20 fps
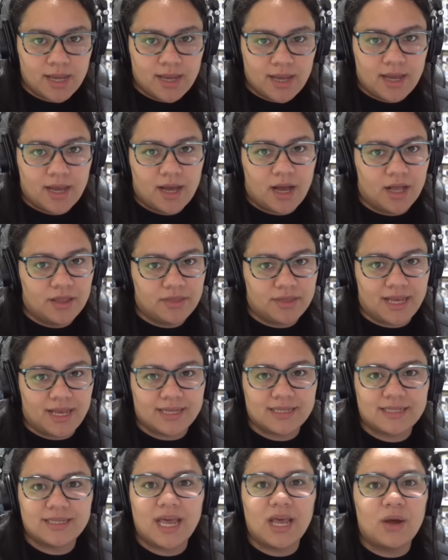on
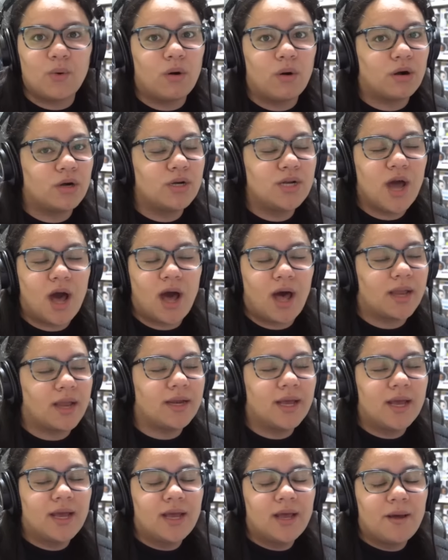this. They were not
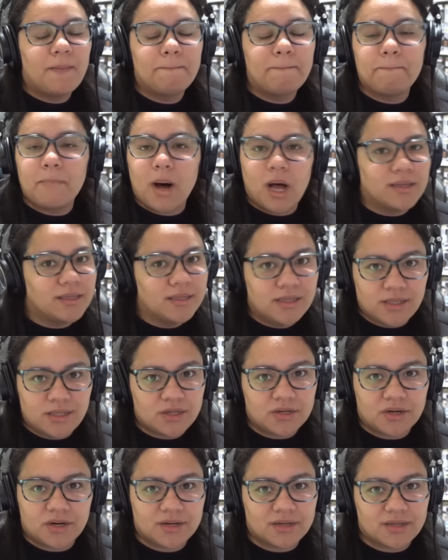
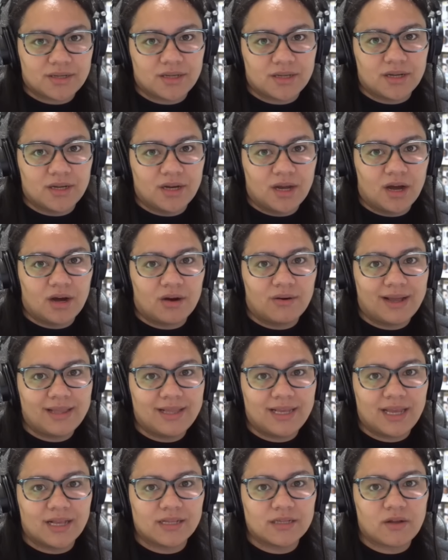monsters, you know, at
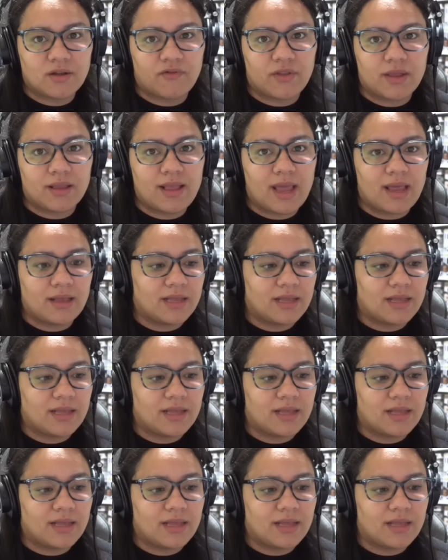the end of the day.